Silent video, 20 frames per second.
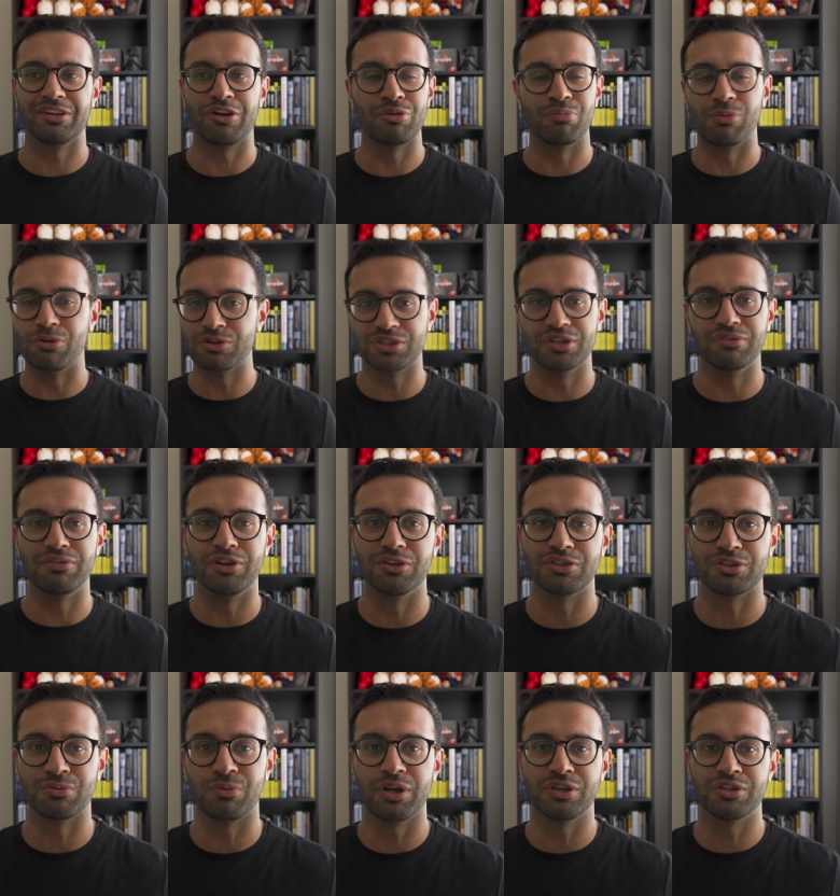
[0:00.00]
on most of the
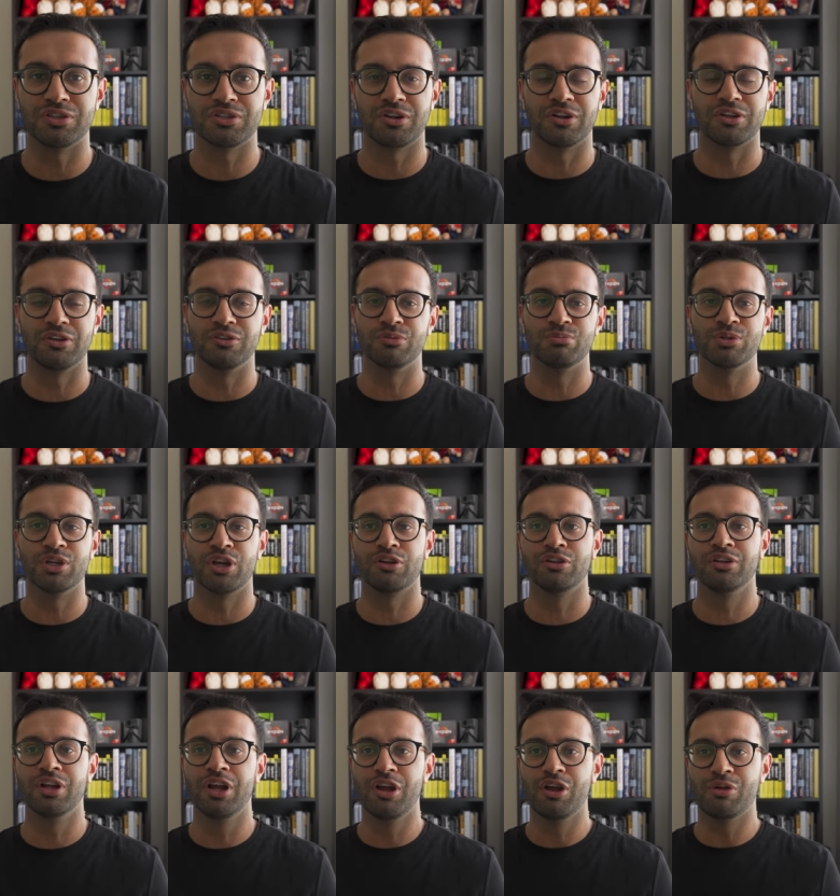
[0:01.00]
videos of why she started a YouTube
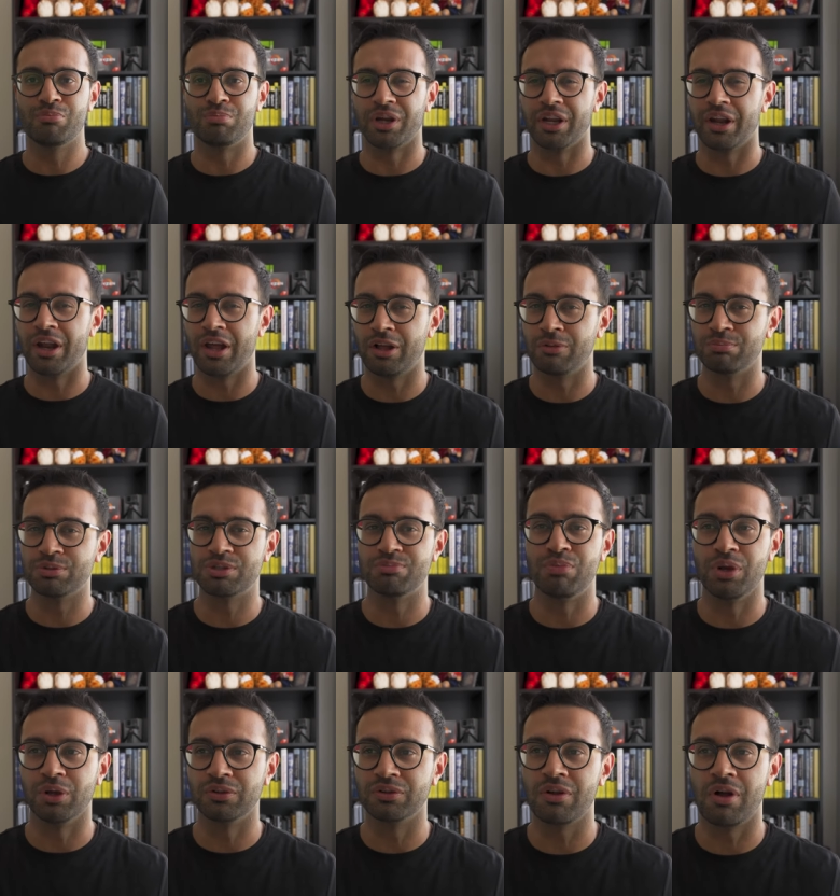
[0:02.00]
channel but it helps
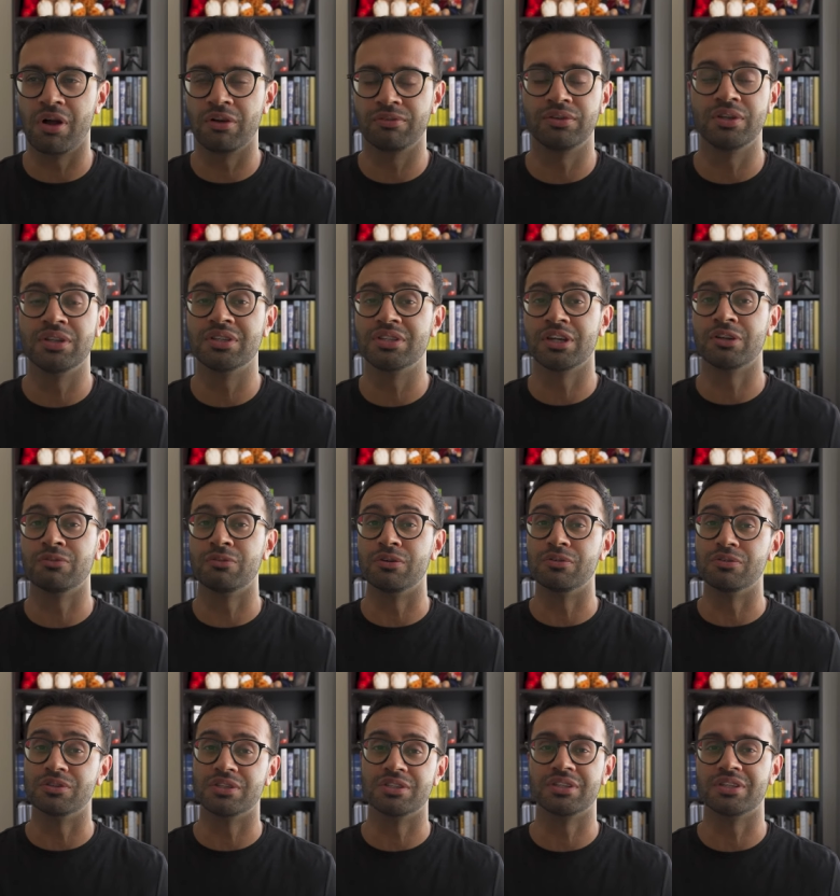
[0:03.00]
build confidence and
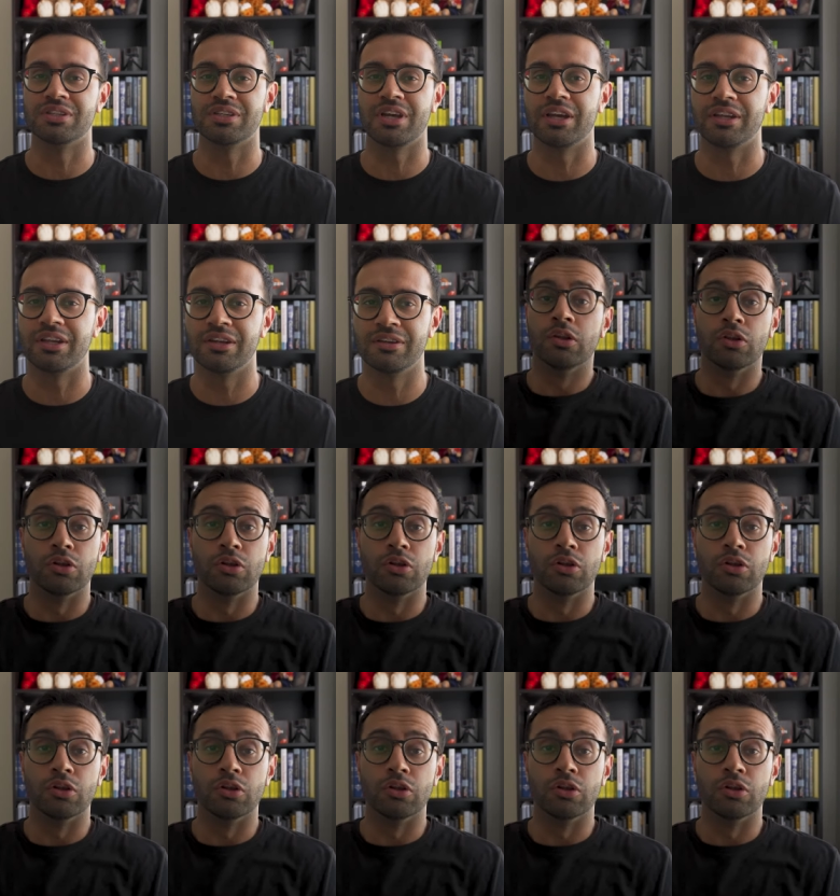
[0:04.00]
reduces anxiety.